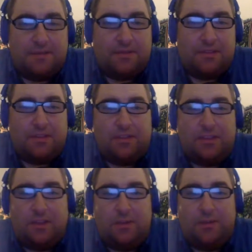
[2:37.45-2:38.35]

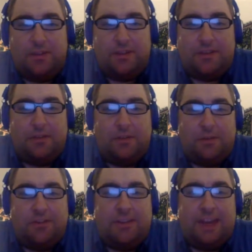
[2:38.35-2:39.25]
single to left, it scores
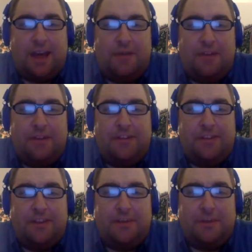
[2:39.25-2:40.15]
Galvis
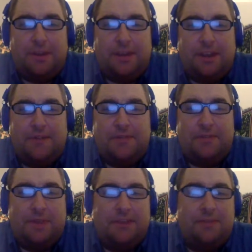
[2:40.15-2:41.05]
on the play,
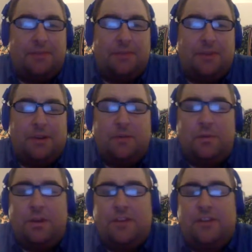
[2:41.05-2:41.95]
makes it
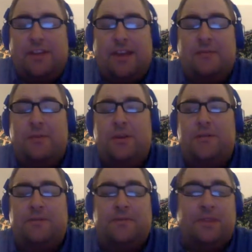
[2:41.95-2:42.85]
3-1. So
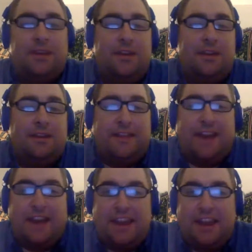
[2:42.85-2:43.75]

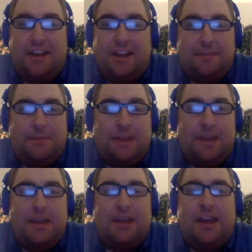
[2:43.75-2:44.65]
that ended up
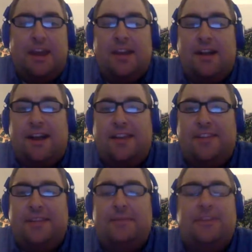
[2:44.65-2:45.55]
being a
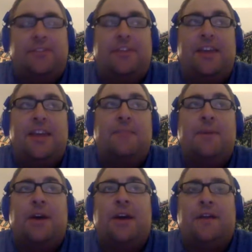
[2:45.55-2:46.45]
costly mistake
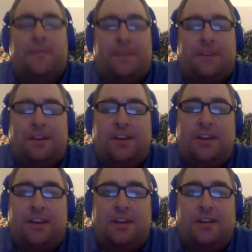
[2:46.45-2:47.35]
by Nick
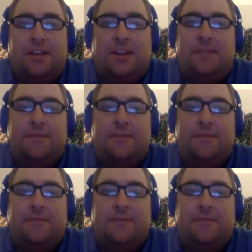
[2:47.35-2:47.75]
Hundley.